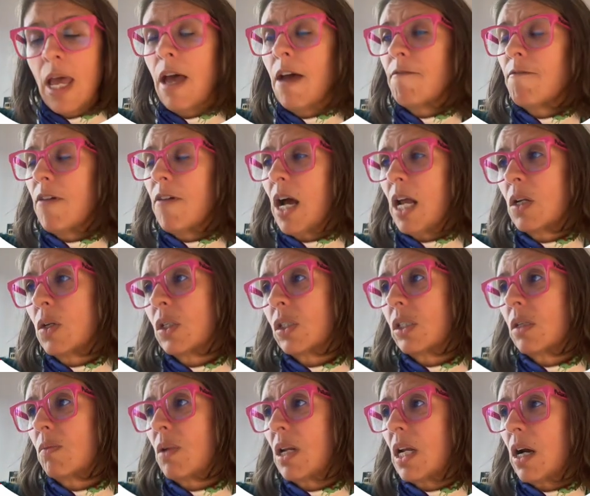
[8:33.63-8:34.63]
and value and
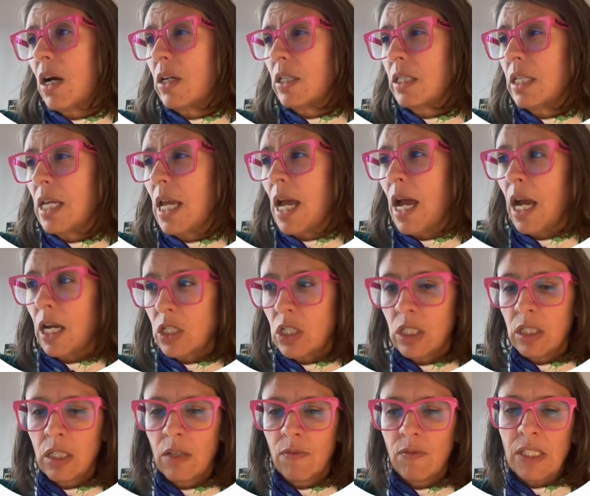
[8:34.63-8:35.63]
similarity
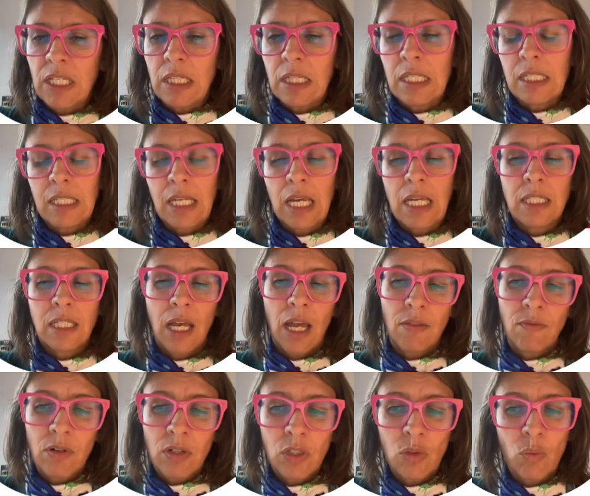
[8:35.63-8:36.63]
adjectives. In this case,
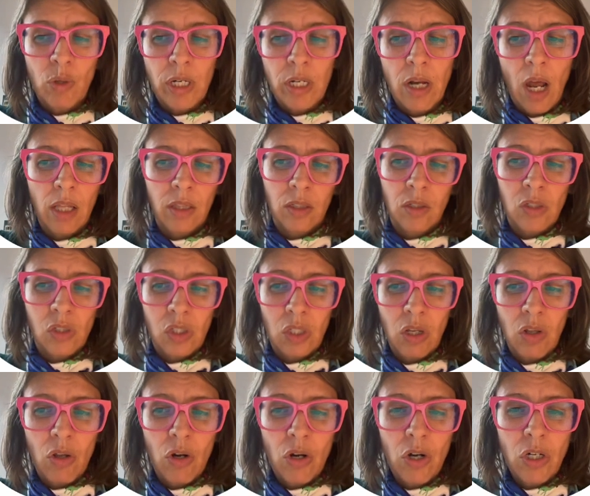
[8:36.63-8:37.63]
adverbs were not
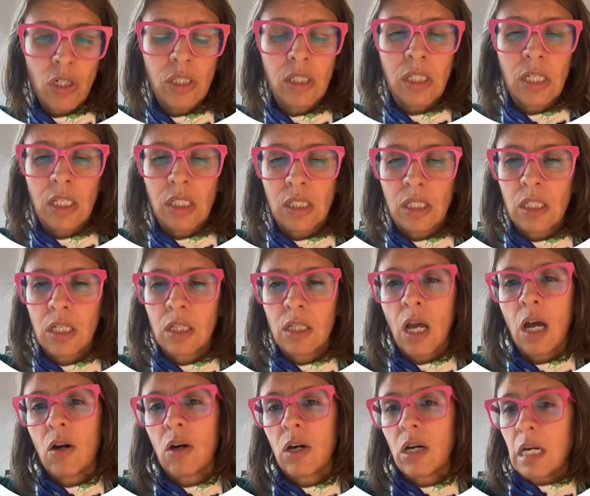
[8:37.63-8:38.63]
considered since in
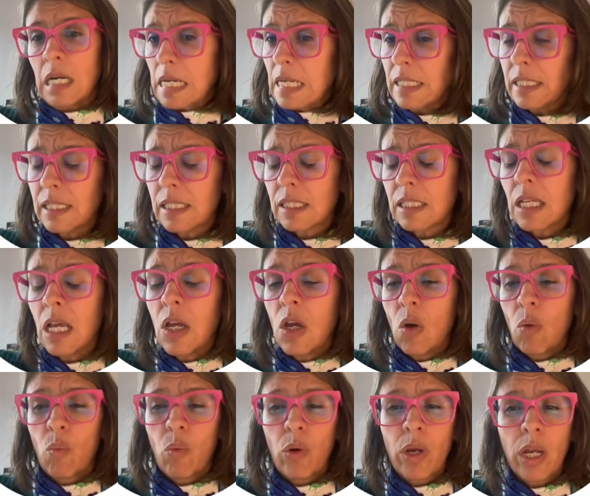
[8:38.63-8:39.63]
our lists
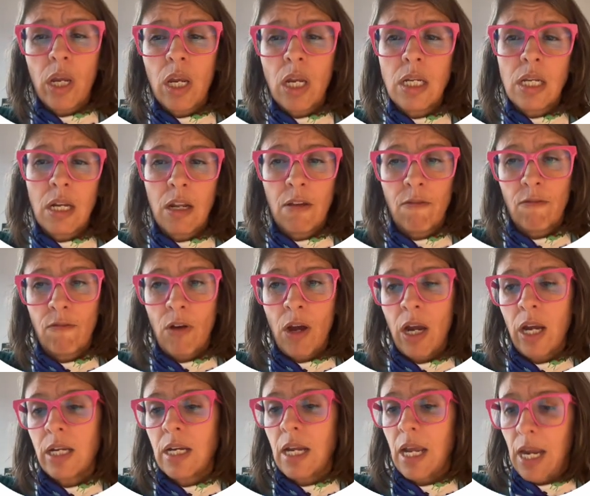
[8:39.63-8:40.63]
we didn't
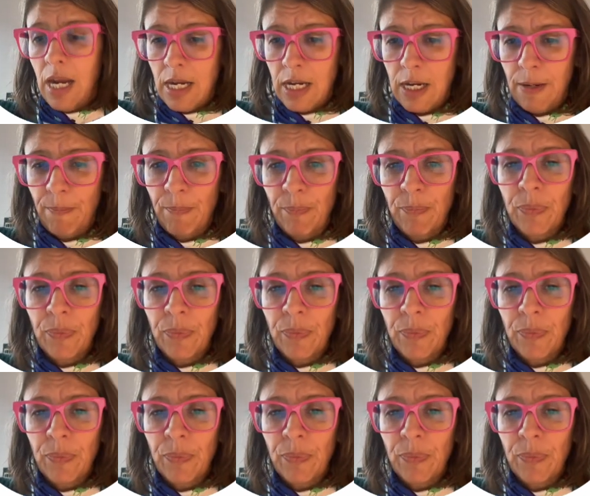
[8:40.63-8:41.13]
find any.